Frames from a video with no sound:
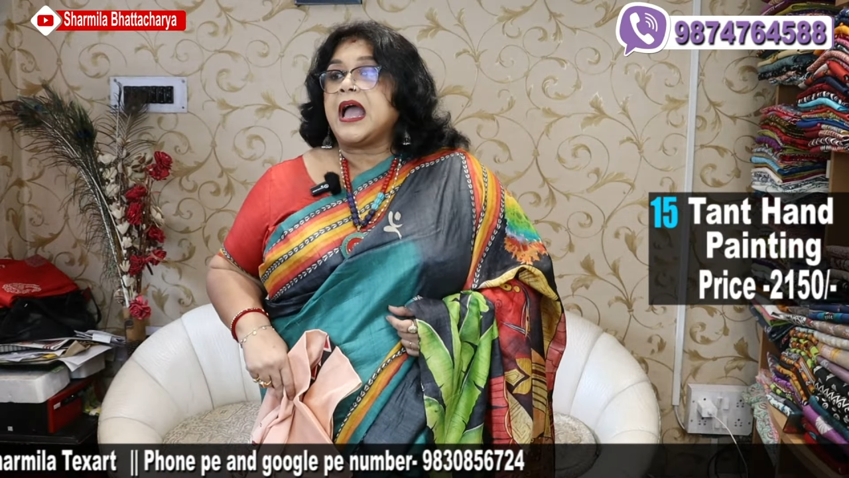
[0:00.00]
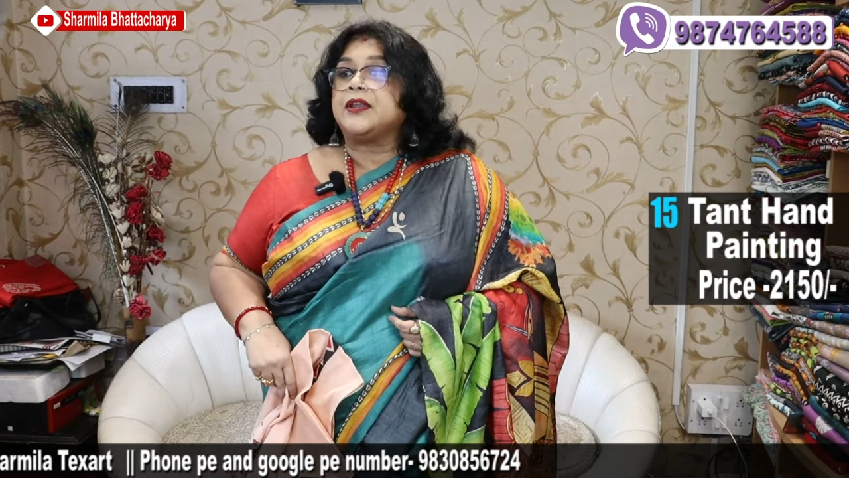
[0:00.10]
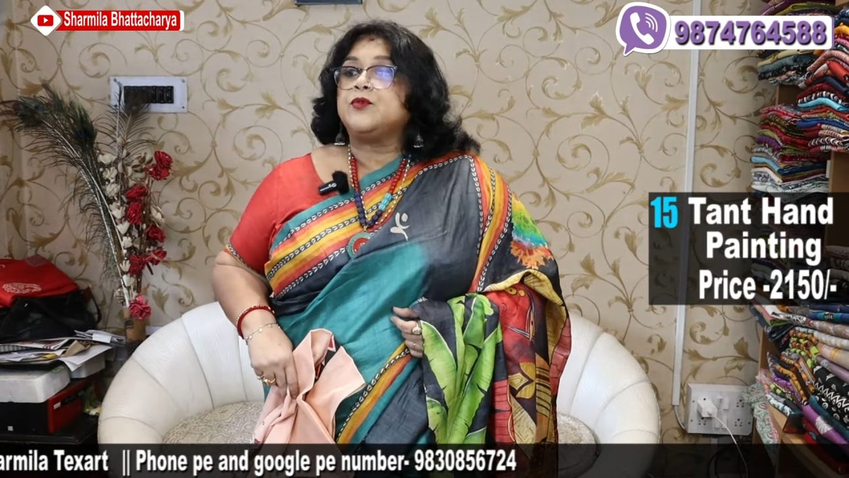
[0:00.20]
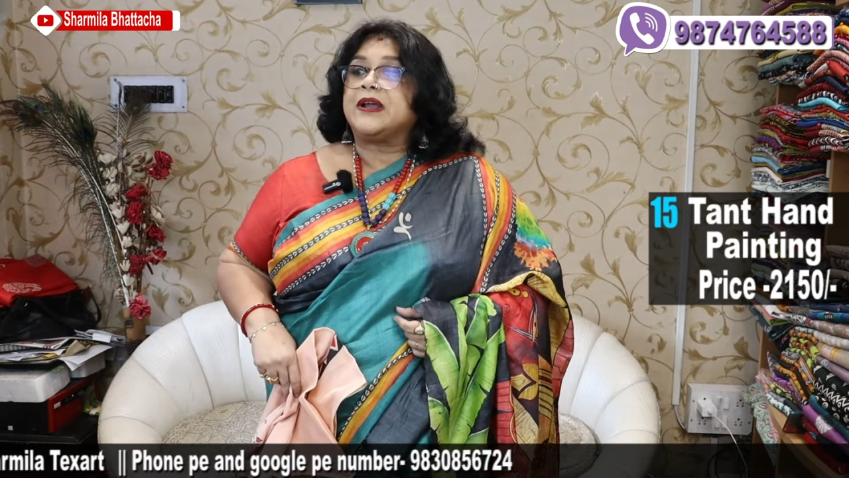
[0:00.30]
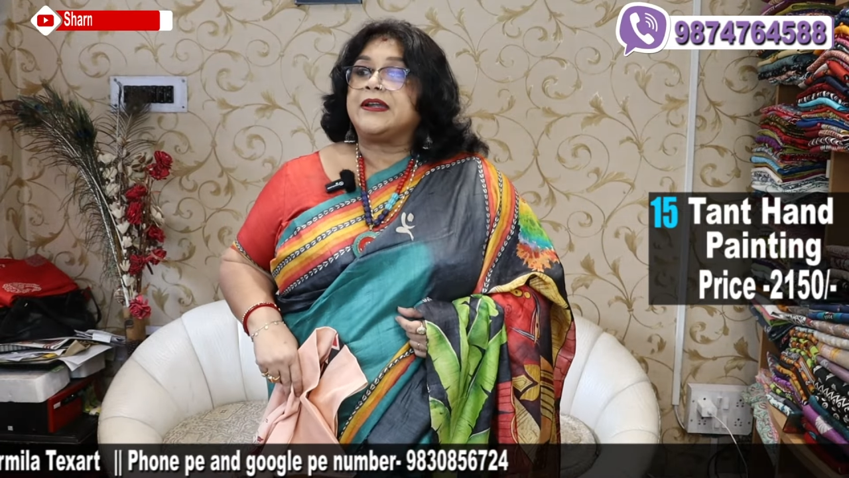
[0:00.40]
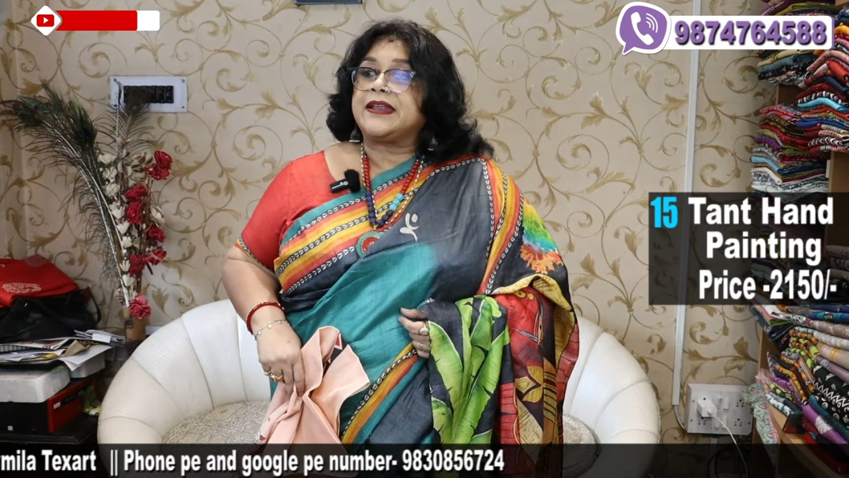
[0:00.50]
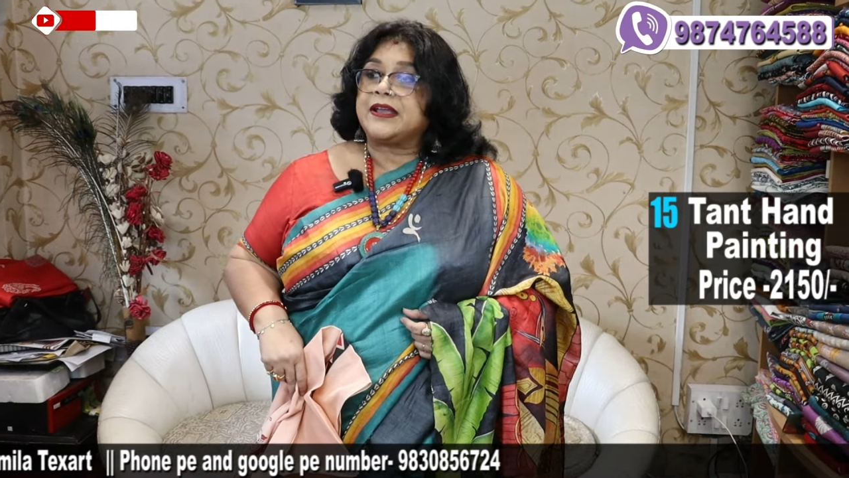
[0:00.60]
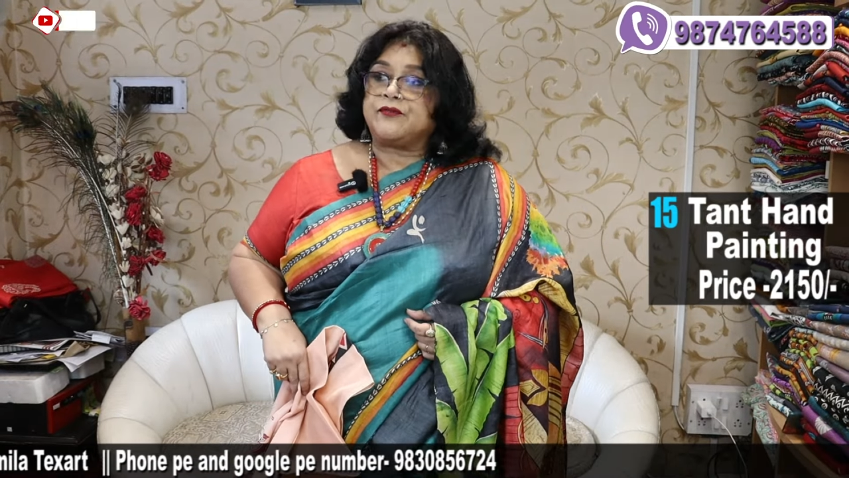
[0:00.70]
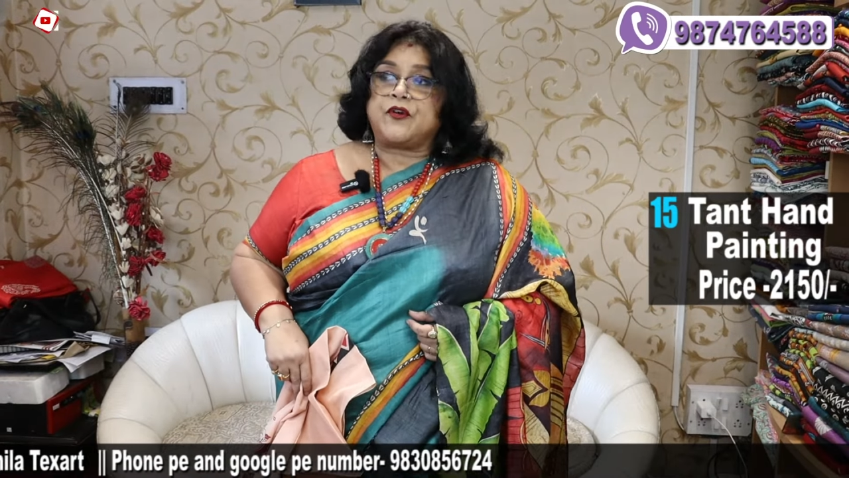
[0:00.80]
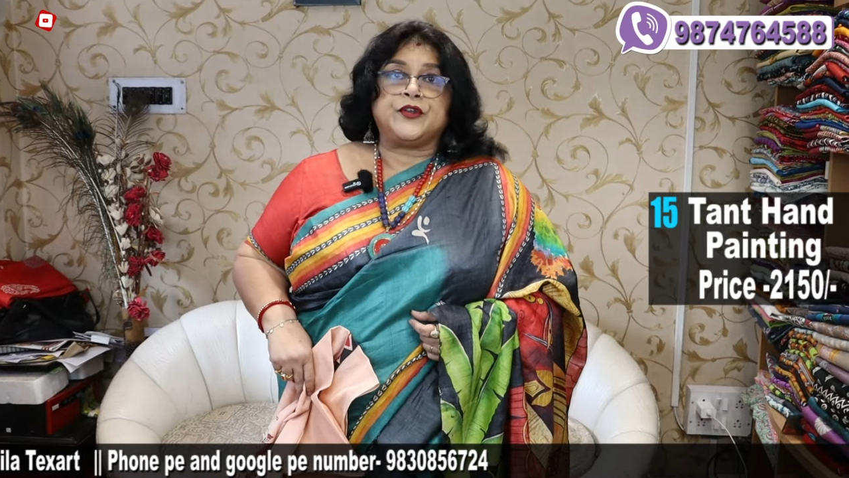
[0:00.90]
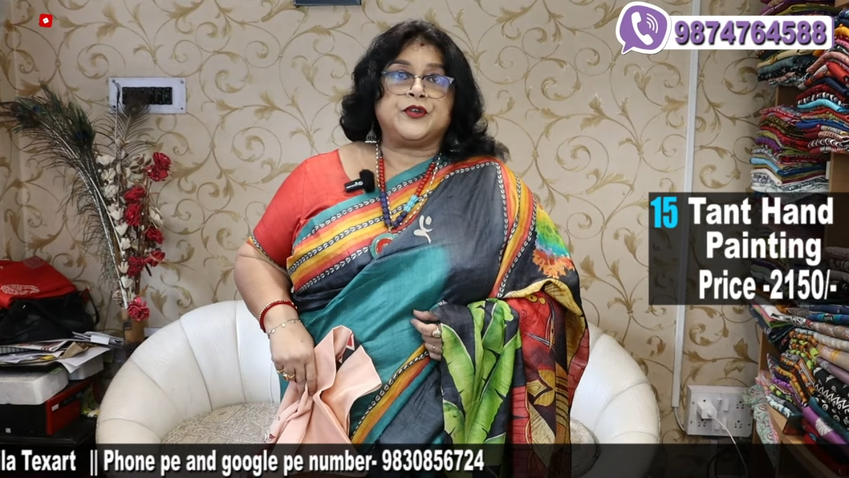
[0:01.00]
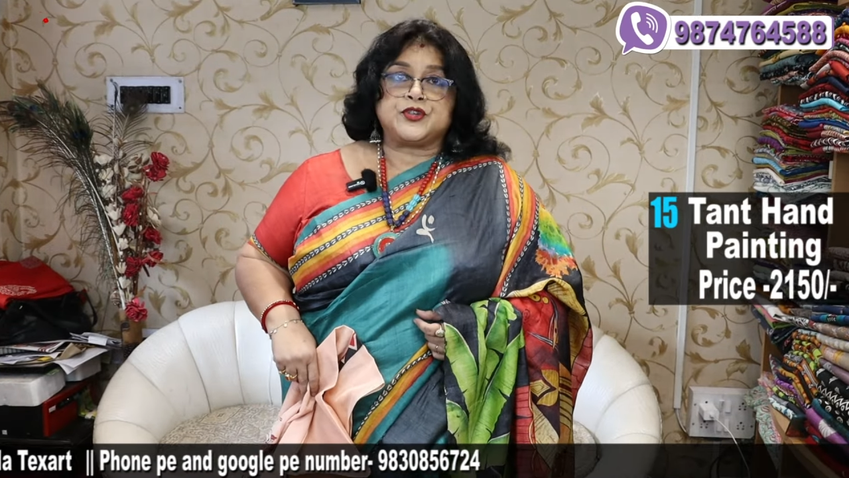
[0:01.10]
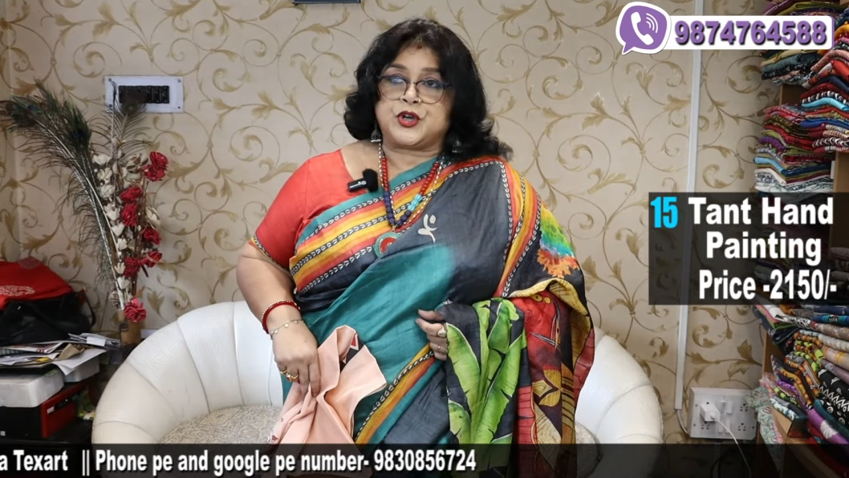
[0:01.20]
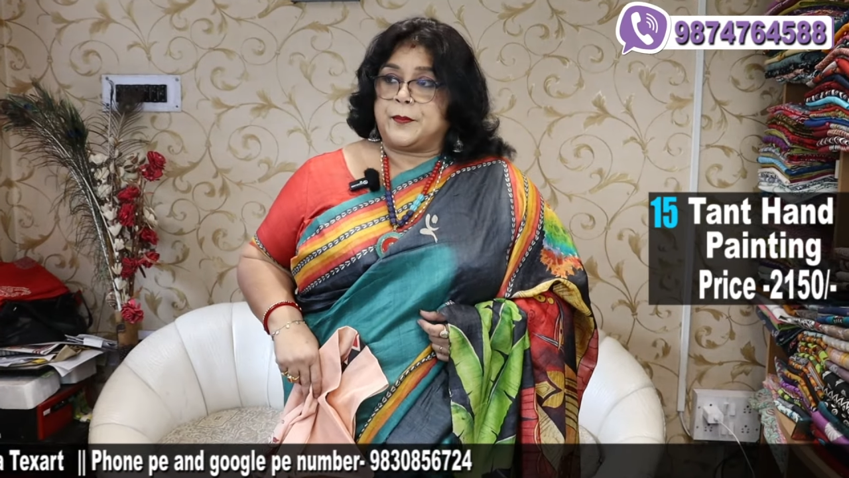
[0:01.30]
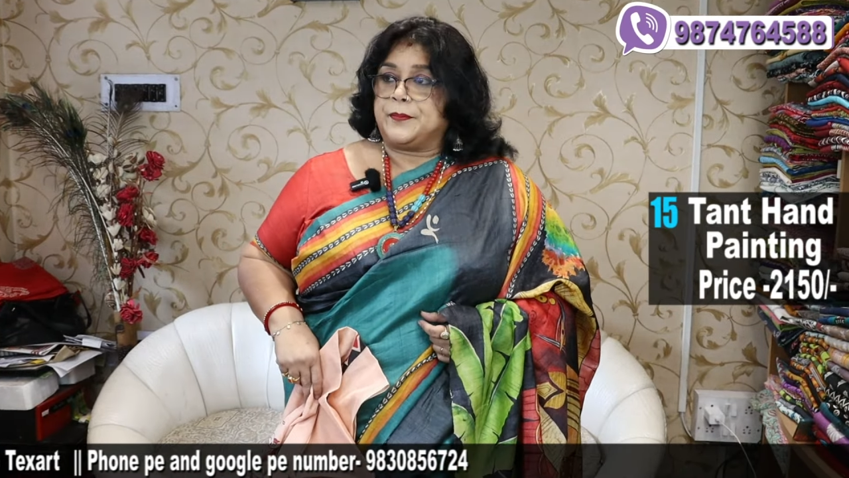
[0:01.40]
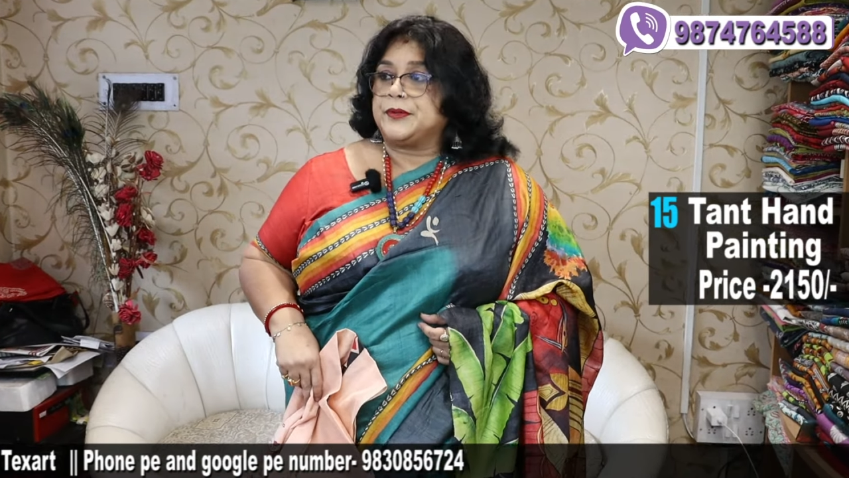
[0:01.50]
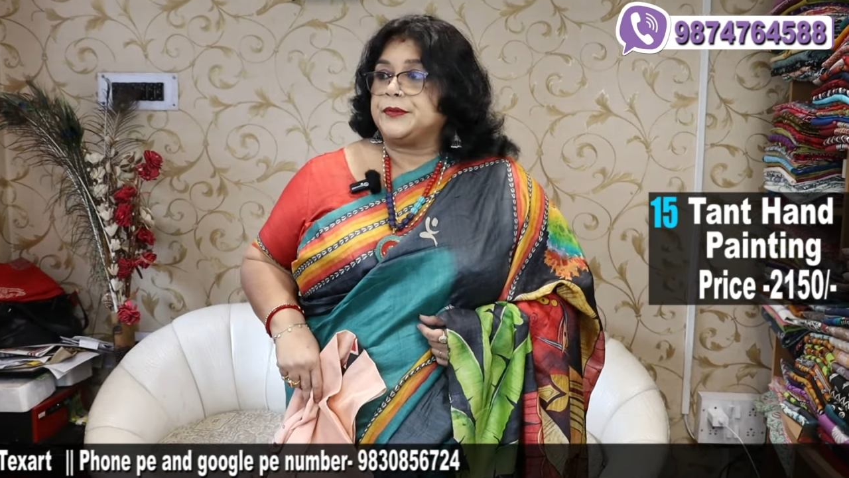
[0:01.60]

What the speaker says: and you can take for your shop.